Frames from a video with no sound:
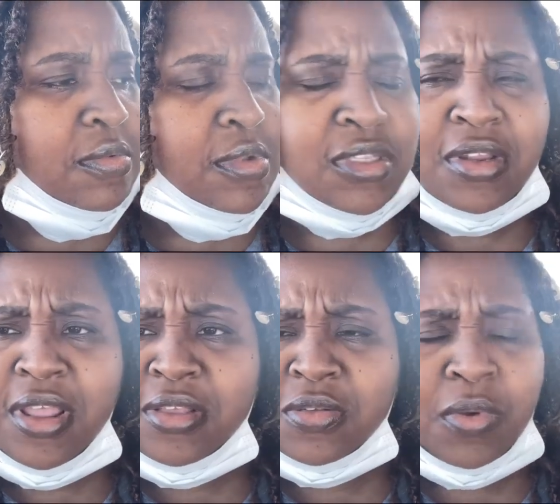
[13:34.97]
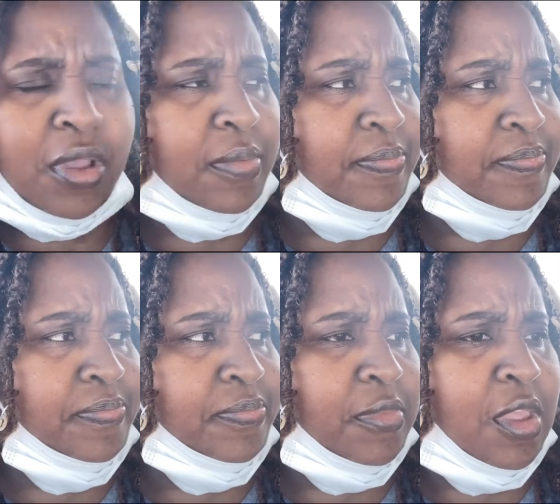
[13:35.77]
what's the next one?
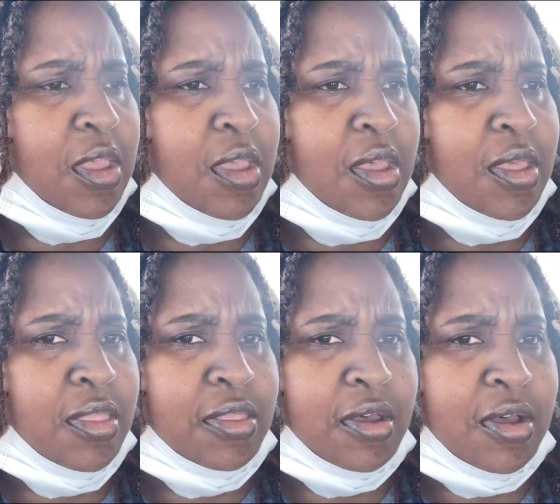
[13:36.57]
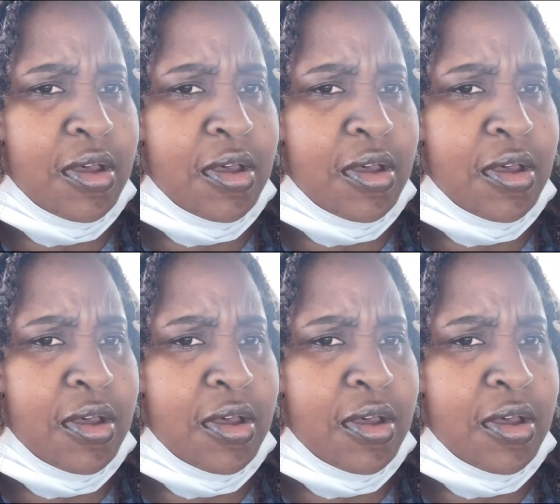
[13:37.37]
the